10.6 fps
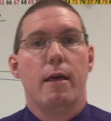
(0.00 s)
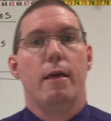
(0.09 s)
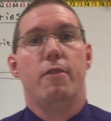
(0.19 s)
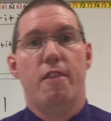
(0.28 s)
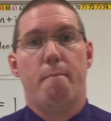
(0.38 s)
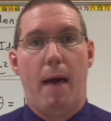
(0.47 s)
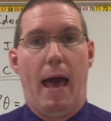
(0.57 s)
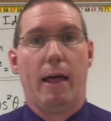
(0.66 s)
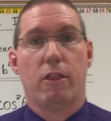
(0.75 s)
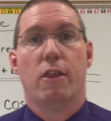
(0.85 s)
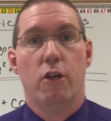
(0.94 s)
in the
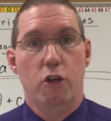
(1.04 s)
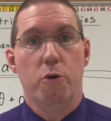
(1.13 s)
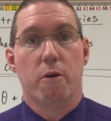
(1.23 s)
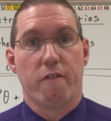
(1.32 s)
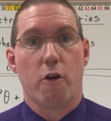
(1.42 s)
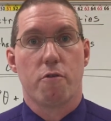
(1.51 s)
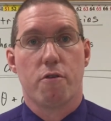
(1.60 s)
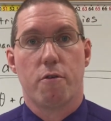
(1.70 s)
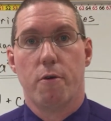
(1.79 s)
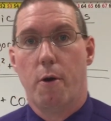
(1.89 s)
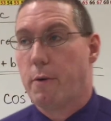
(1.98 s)
math
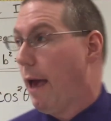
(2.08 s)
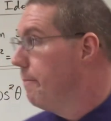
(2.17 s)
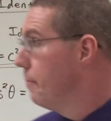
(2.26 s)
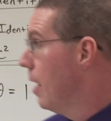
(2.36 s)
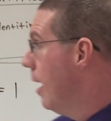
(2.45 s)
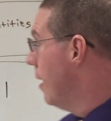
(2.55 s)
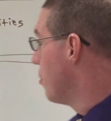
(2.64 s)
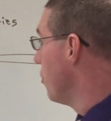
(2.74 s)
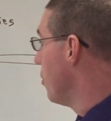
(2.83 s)
universe, okay? And so